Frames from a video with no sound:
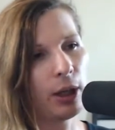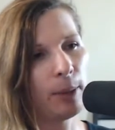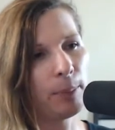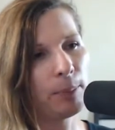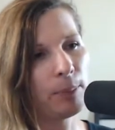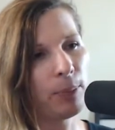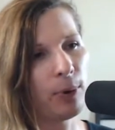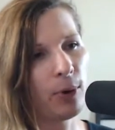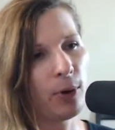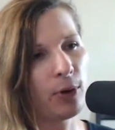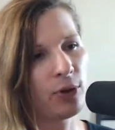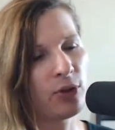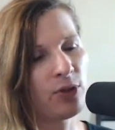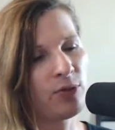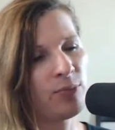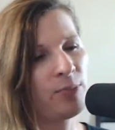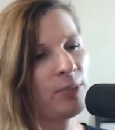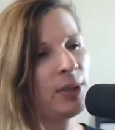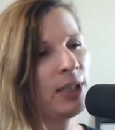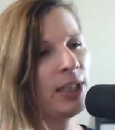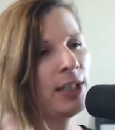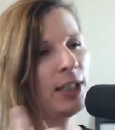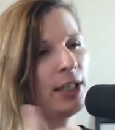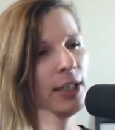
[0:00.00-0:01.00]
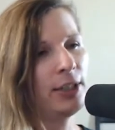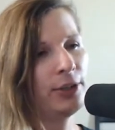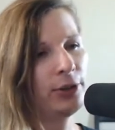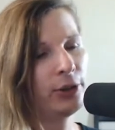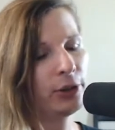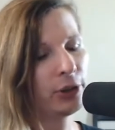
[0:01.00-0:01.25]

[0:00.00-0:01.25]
a part of me in